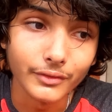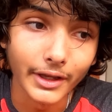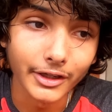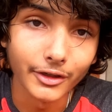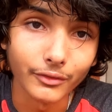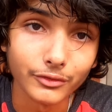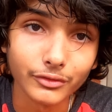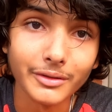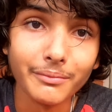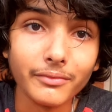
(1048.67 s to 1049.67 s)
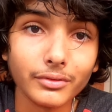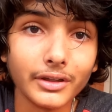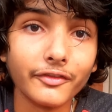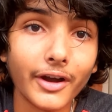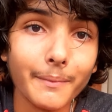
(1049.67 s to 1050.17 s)
like, you know,
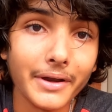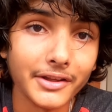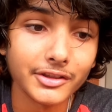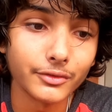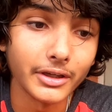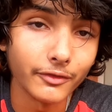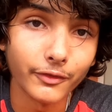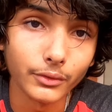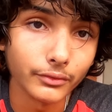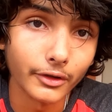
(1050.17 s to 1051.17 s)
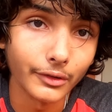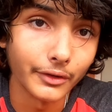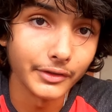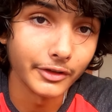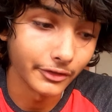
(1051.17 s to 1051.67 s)
5 minutes straight full throttling
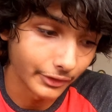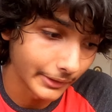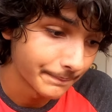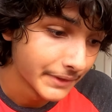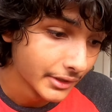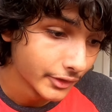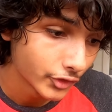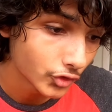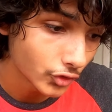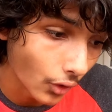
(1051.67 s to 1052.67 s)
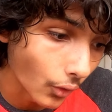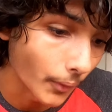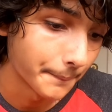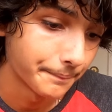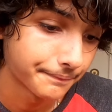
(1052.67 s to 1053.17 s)
on these things, right?
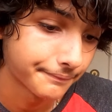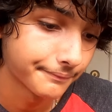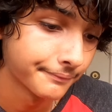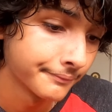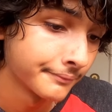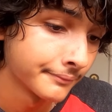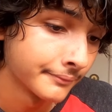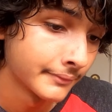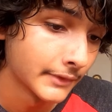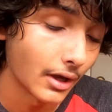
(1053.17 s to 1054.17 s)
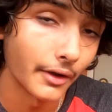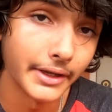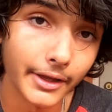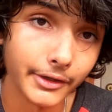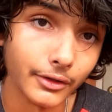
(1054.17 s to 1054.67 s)
So on
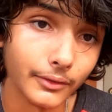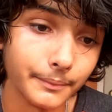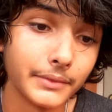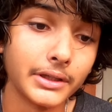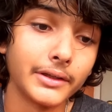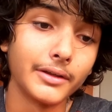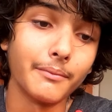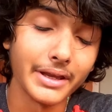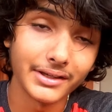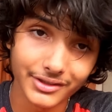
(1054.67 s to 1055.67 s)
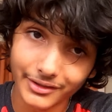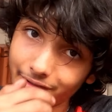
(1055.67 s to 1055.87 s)
that note, make sure